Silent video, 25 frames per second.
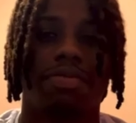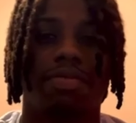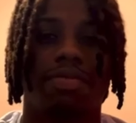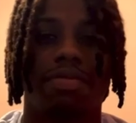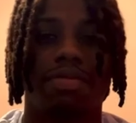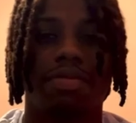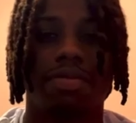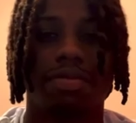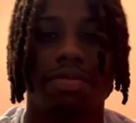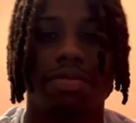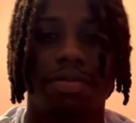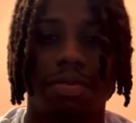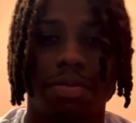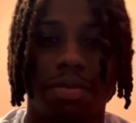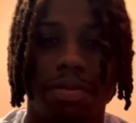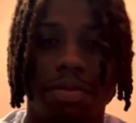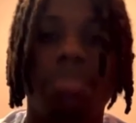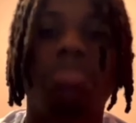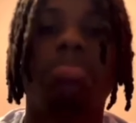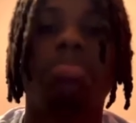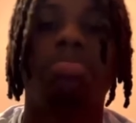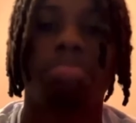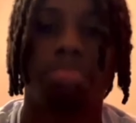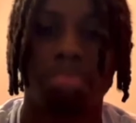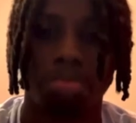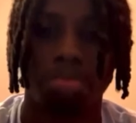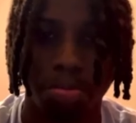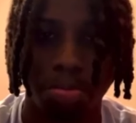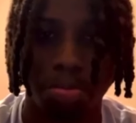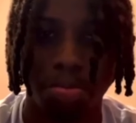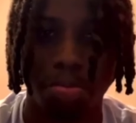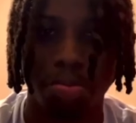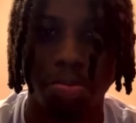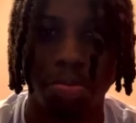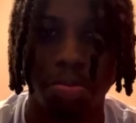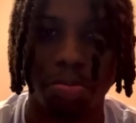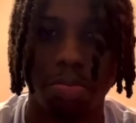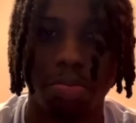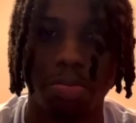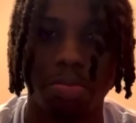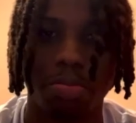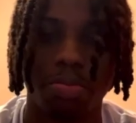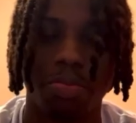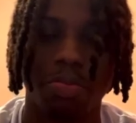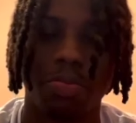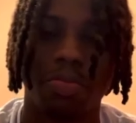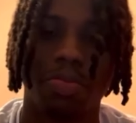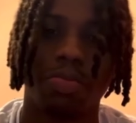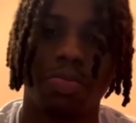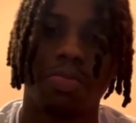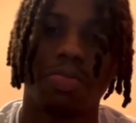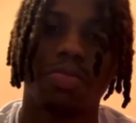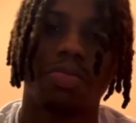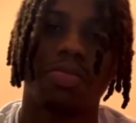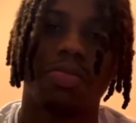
the ball. Mm-hmm. Oh